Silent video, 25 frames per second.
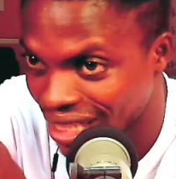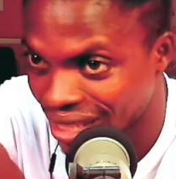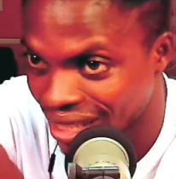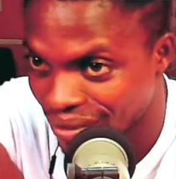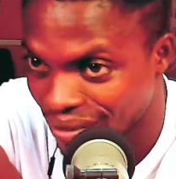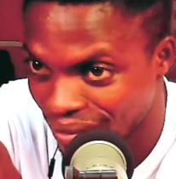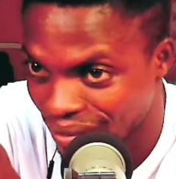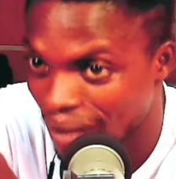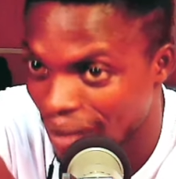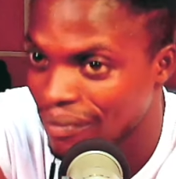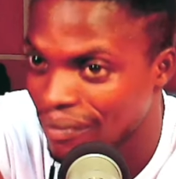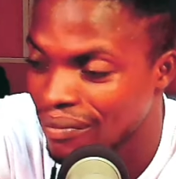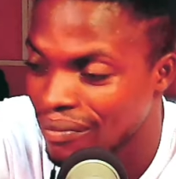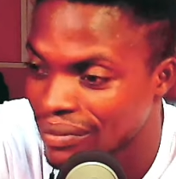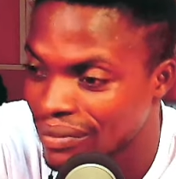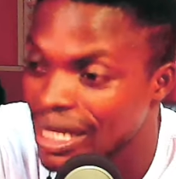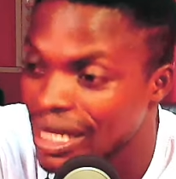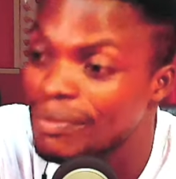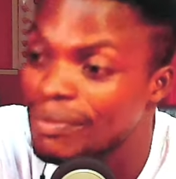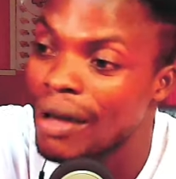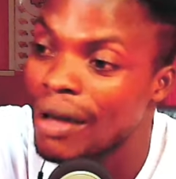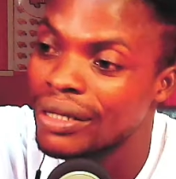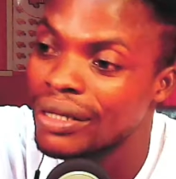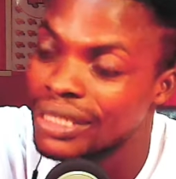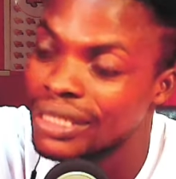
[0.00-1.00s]
Period.
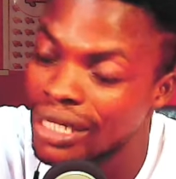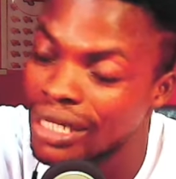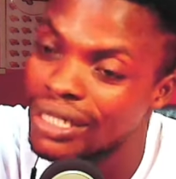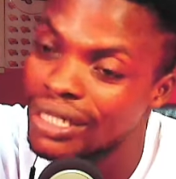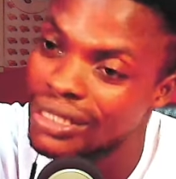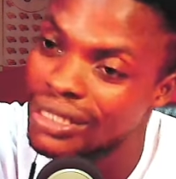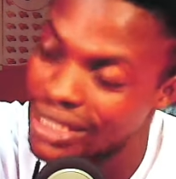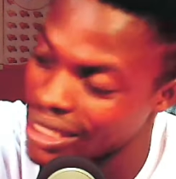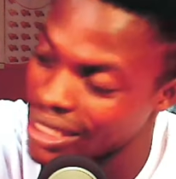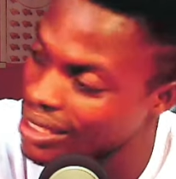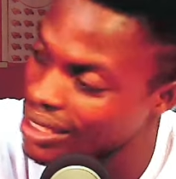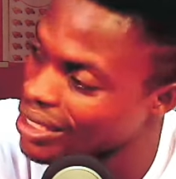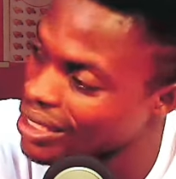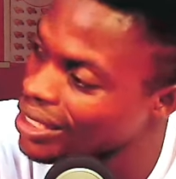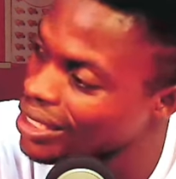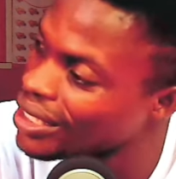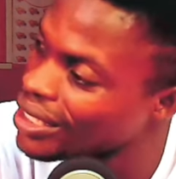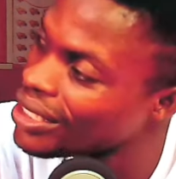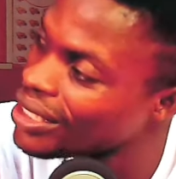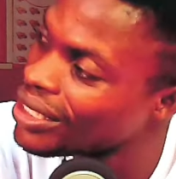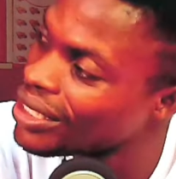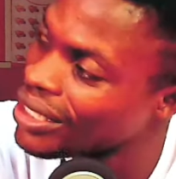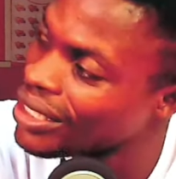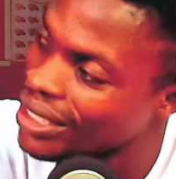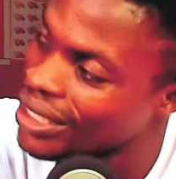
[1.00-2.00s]
My referee
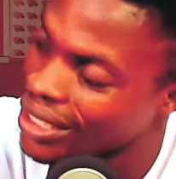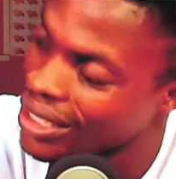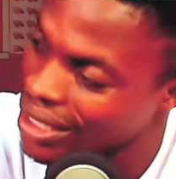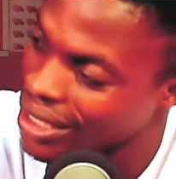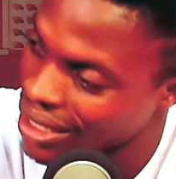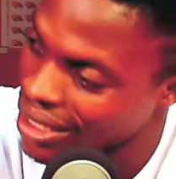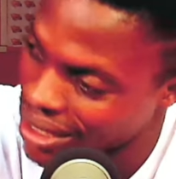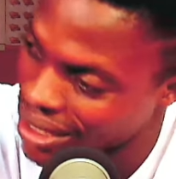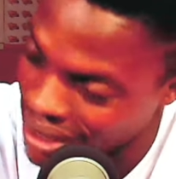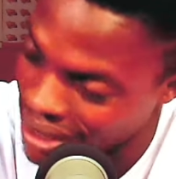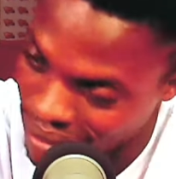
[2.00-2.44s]
10,000 a game.